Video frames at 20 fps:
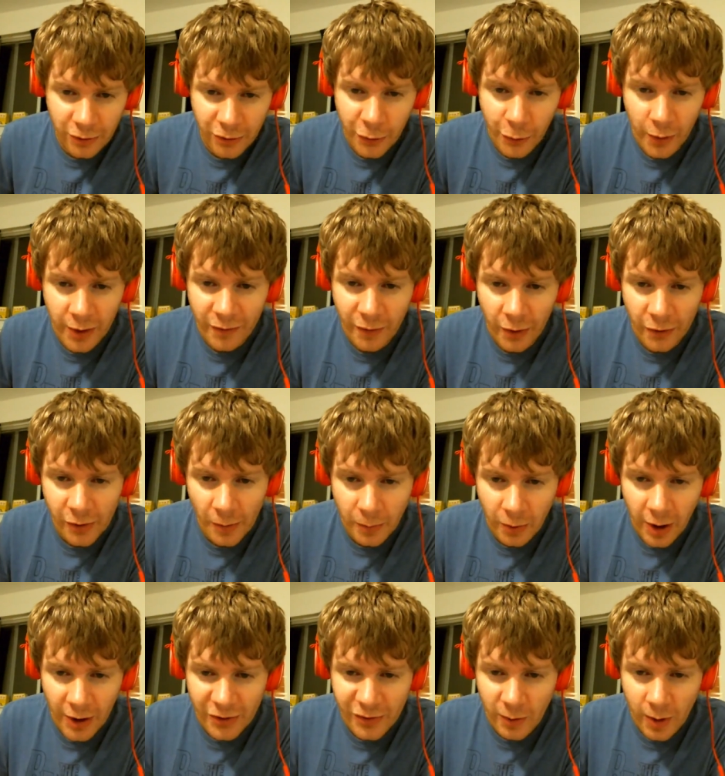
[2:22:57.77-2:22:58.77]
The story follows a
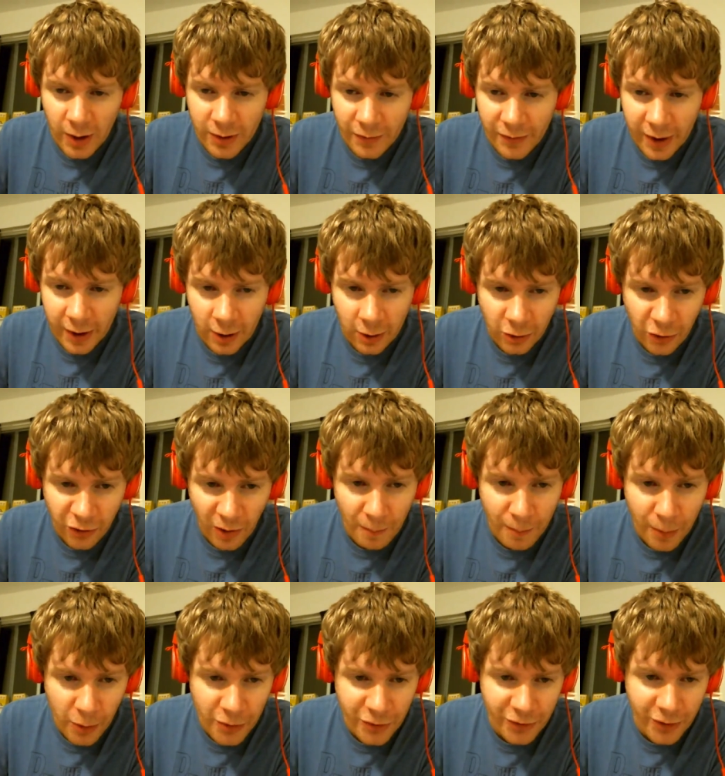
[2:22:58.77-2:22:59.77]
broad swath of characters on
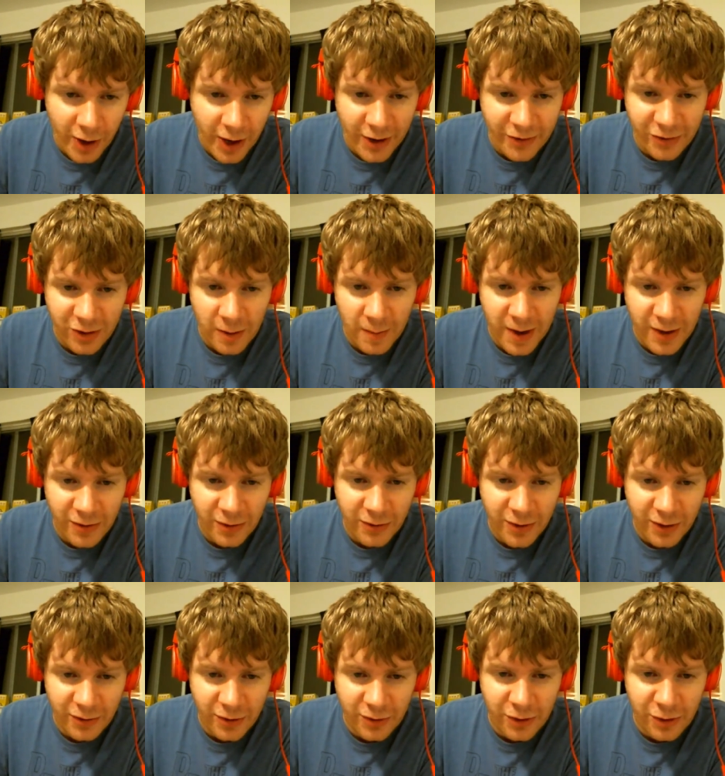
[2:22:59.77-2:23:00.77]
both sides of the
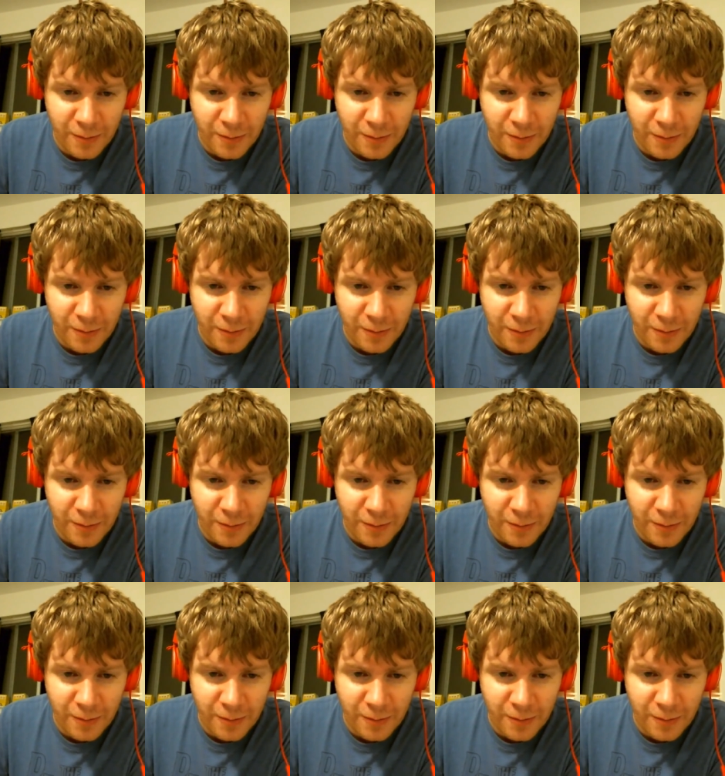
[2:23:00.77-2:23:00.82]
Mason-Dixon